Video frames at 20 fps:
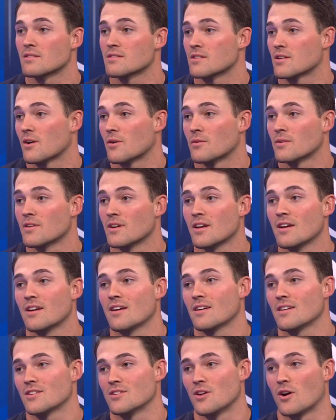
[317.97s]
So
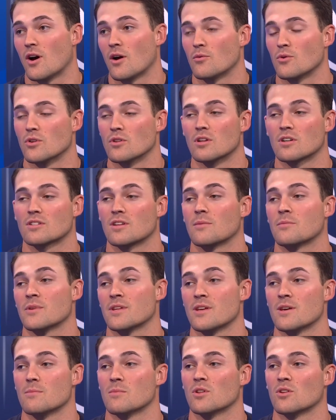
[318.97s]
you know I really looked up to
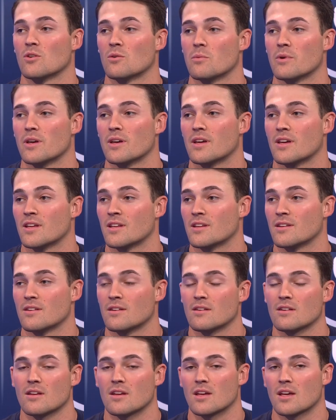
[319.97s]
him a little bit, and
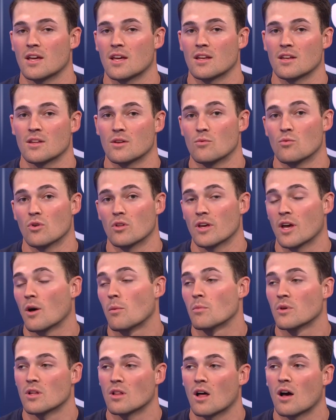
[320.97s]
and he really
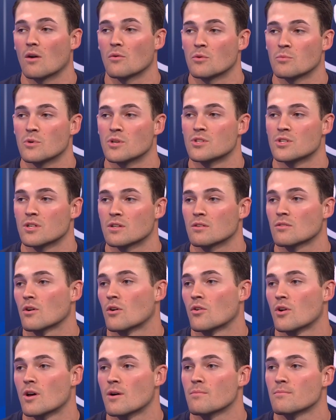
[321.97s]
helped me a lot with pitching
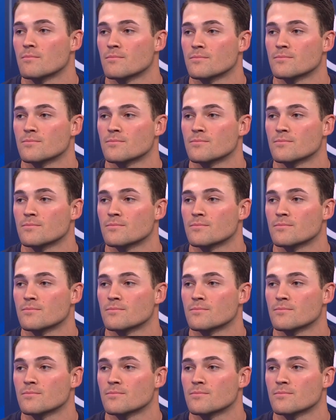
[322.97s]
growing up.